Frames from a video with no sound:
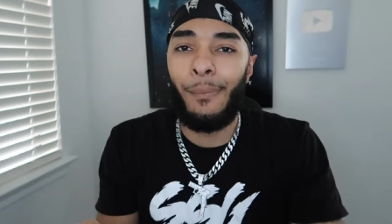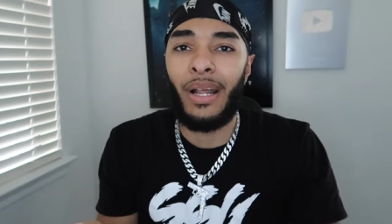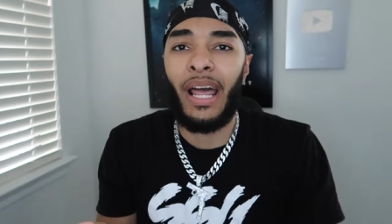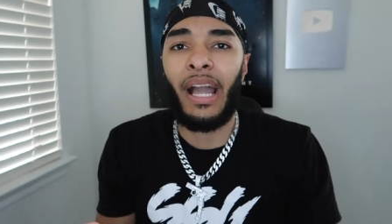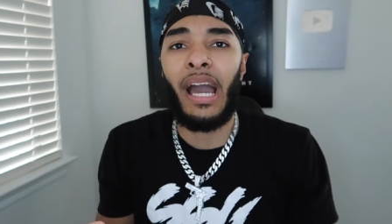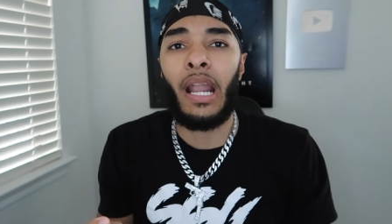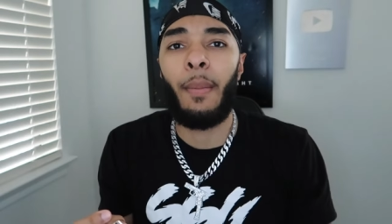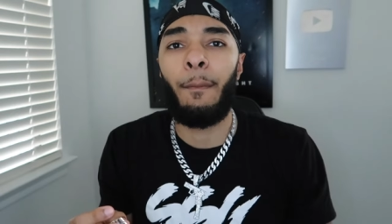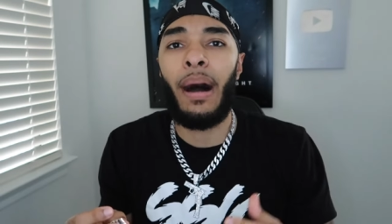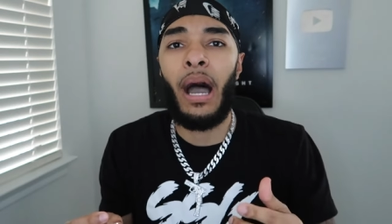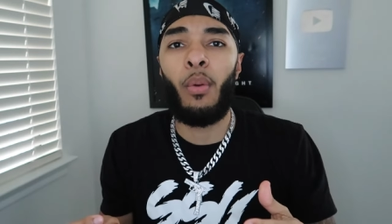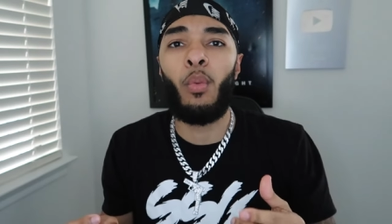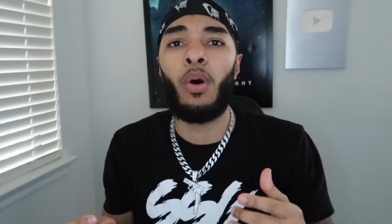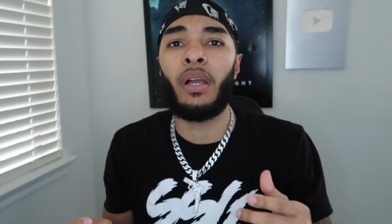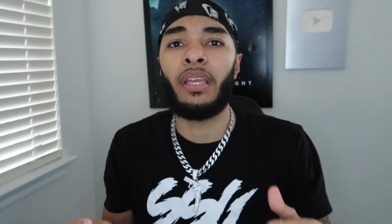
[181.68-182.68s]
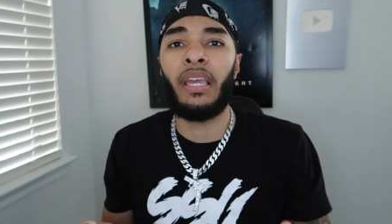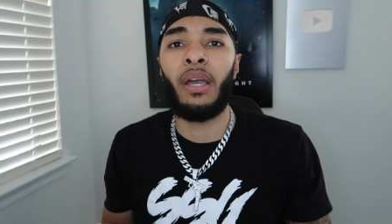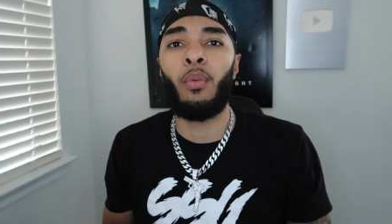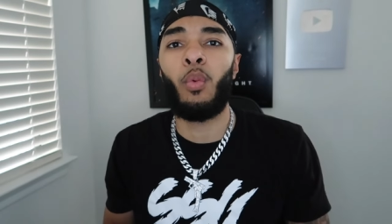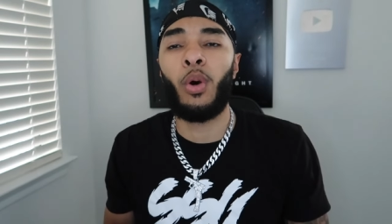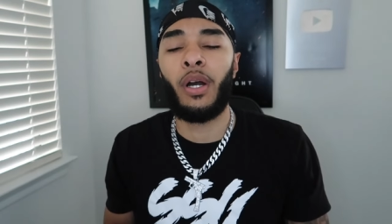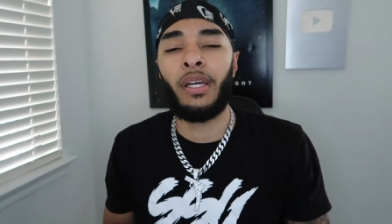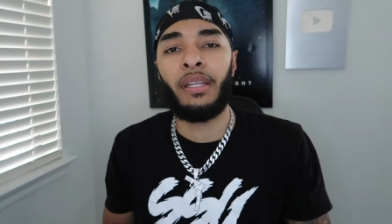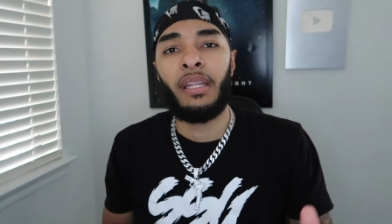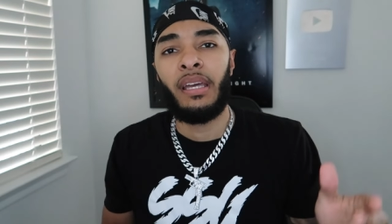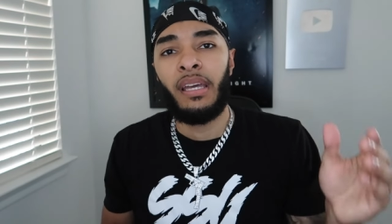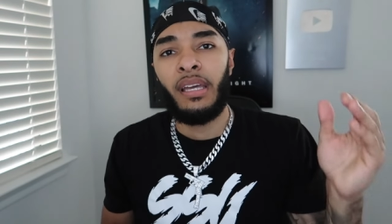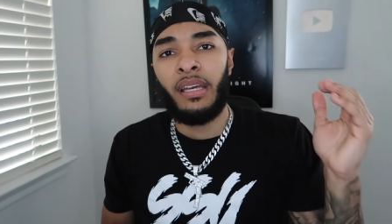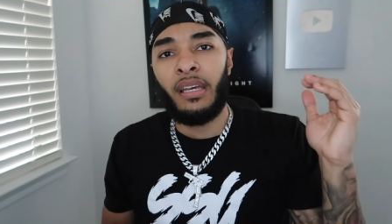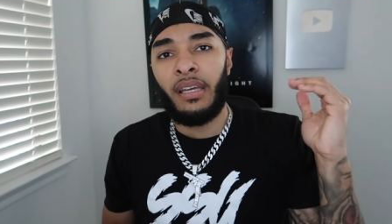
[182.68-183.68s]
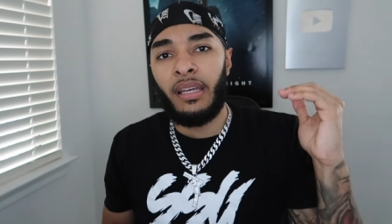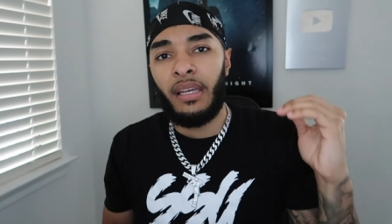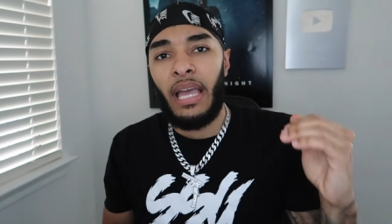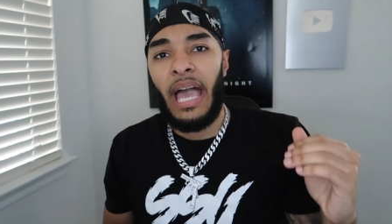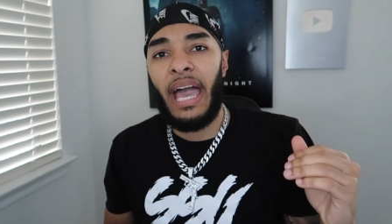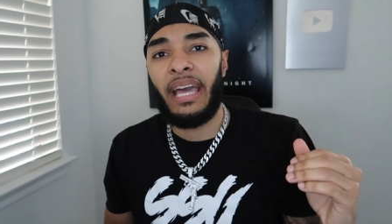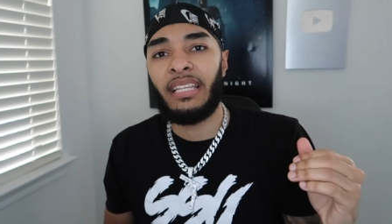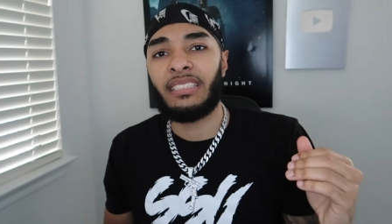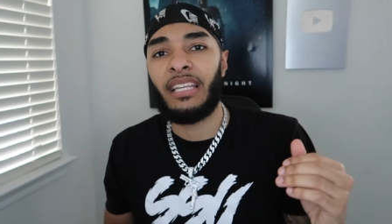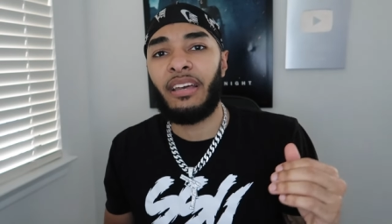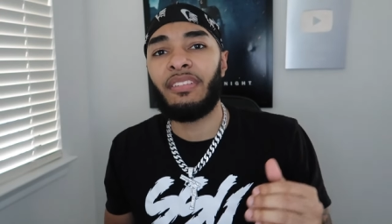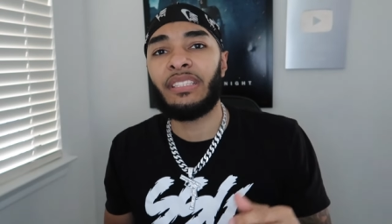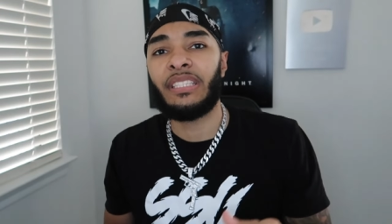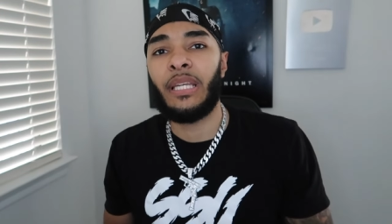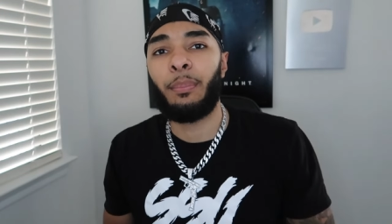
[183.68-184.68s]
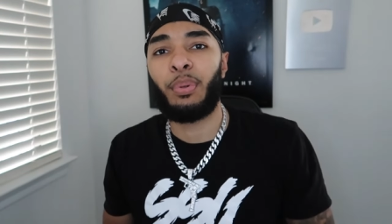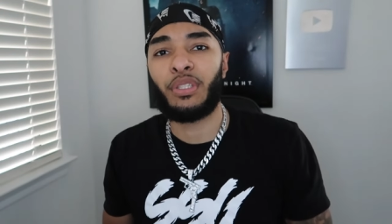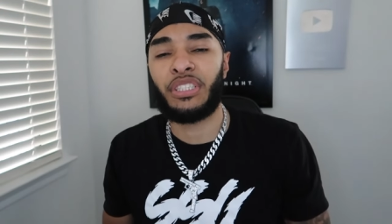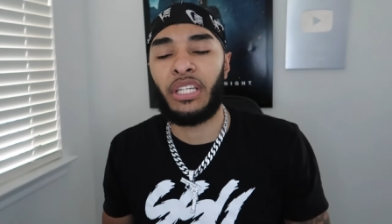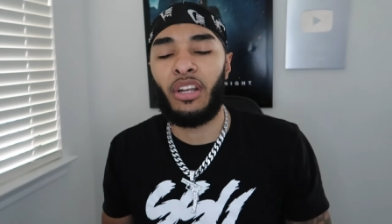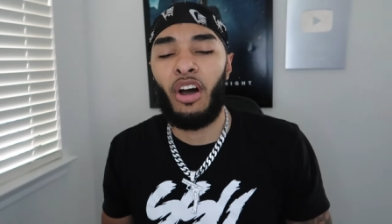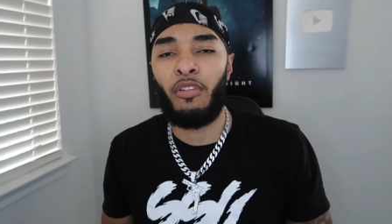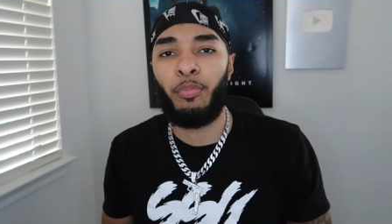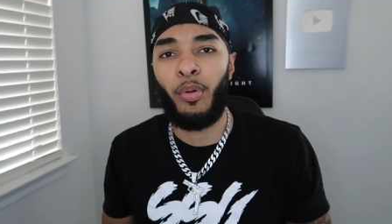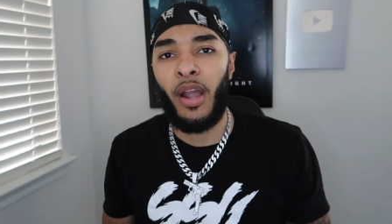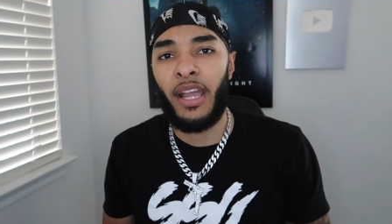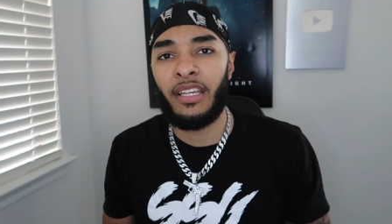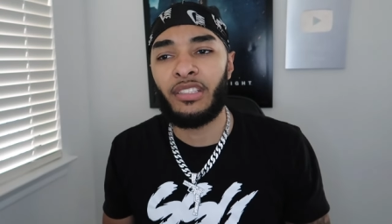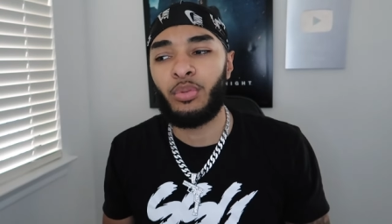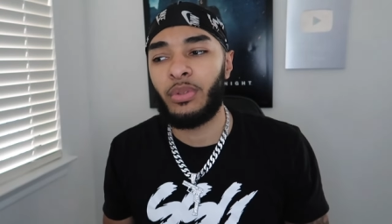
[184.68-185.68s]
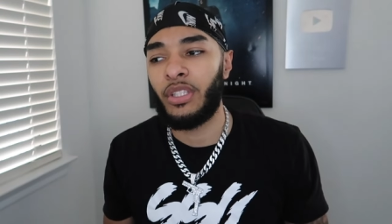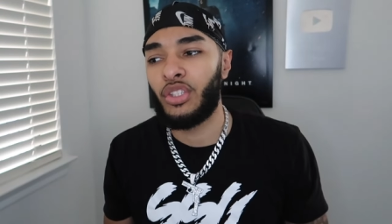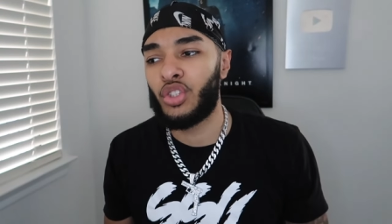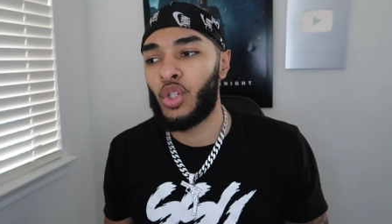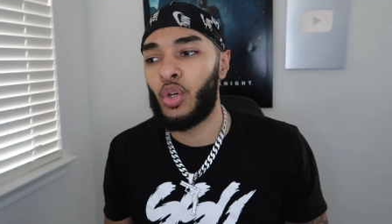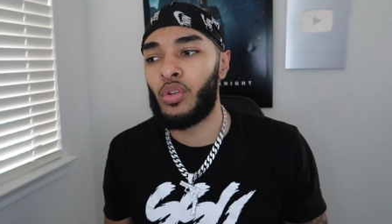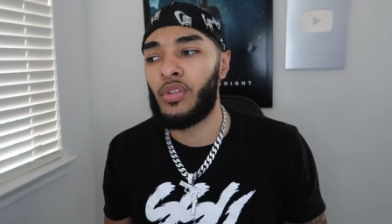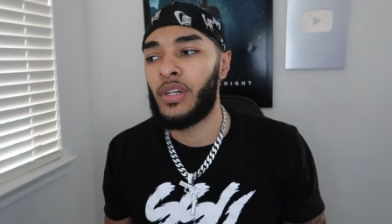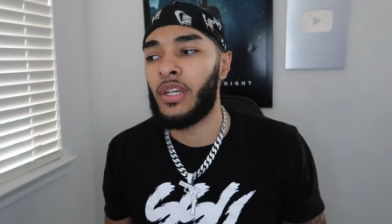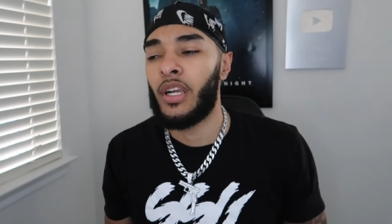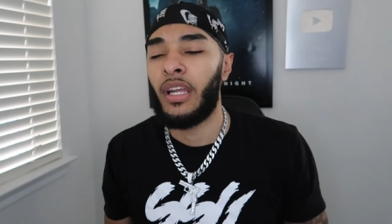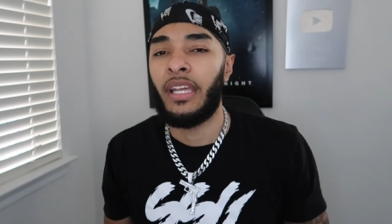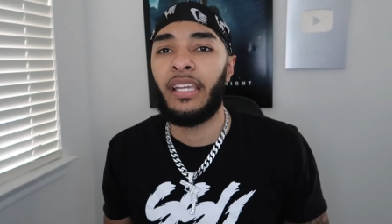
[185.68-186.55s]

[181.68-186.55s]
but I got to buy one, get one at 17% off price with the jeweler.